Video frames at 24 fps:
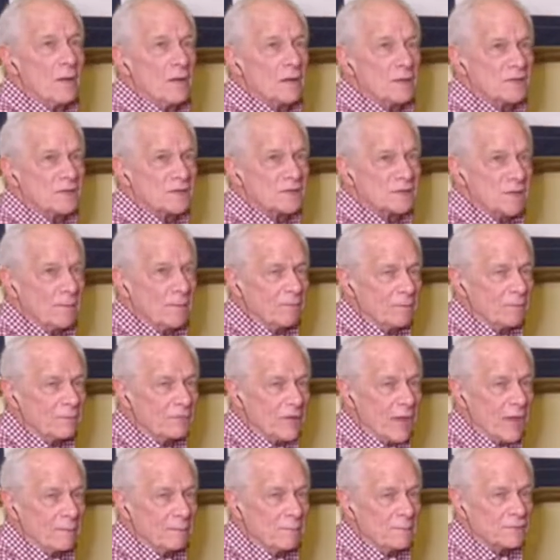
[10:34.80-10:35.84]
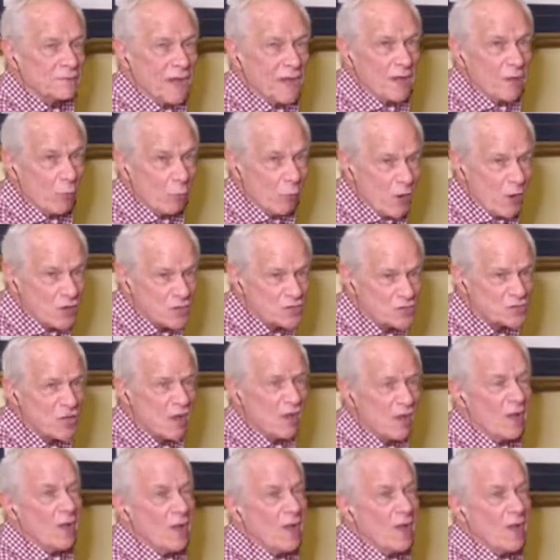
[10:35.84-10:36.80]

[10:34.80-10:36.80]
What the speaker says: Sometimes I wish